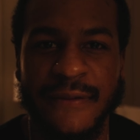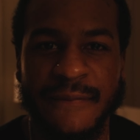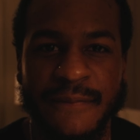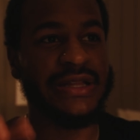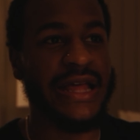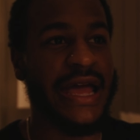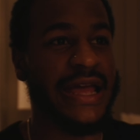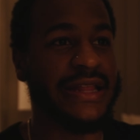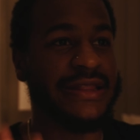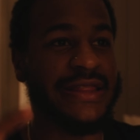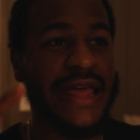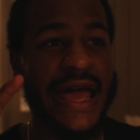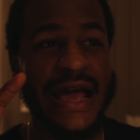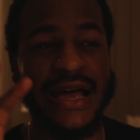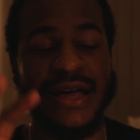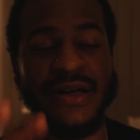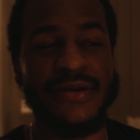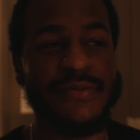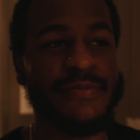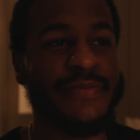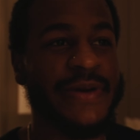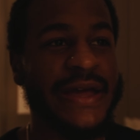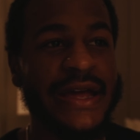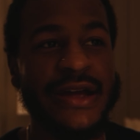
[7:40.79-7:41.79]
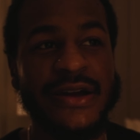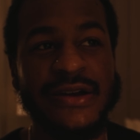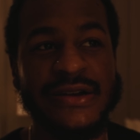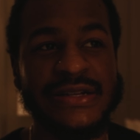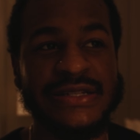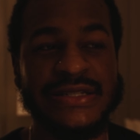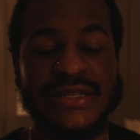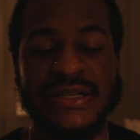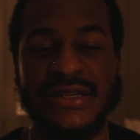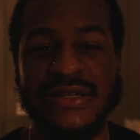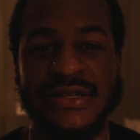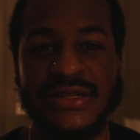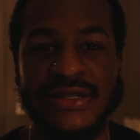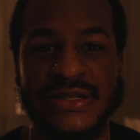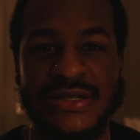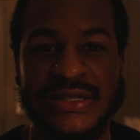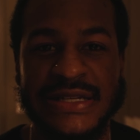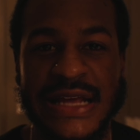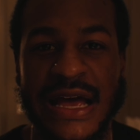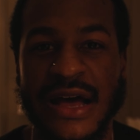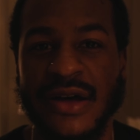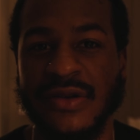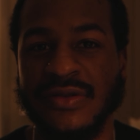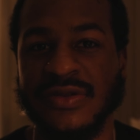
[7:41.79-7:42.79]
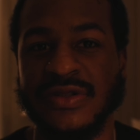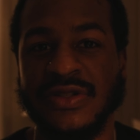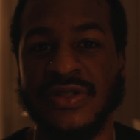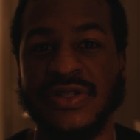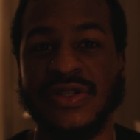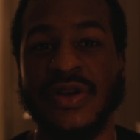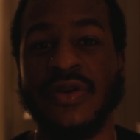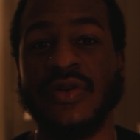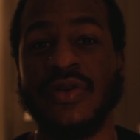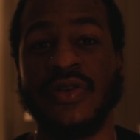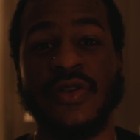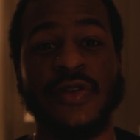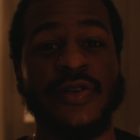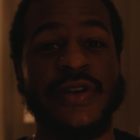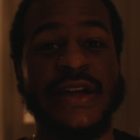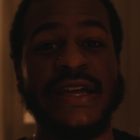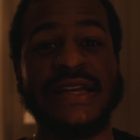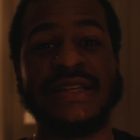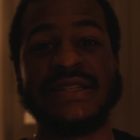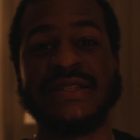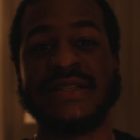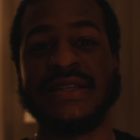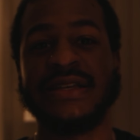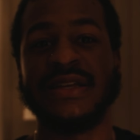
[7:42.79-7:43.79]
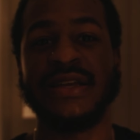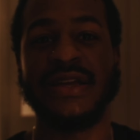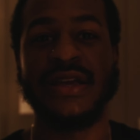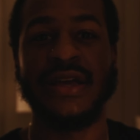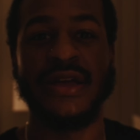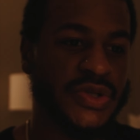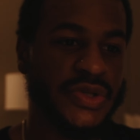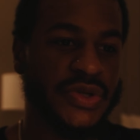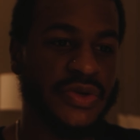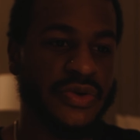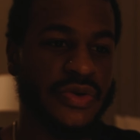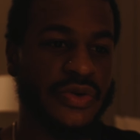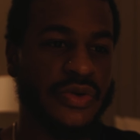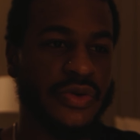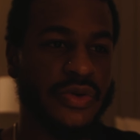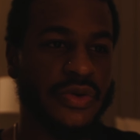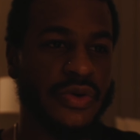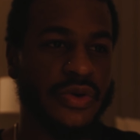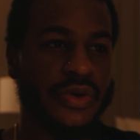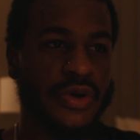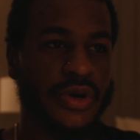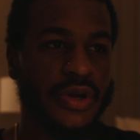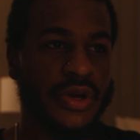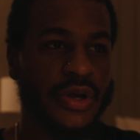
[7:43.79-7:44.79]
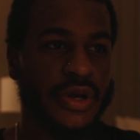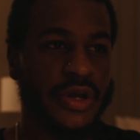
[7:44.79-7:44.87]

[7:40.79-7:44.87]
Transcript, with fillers: Like that comparison sounds so crazy to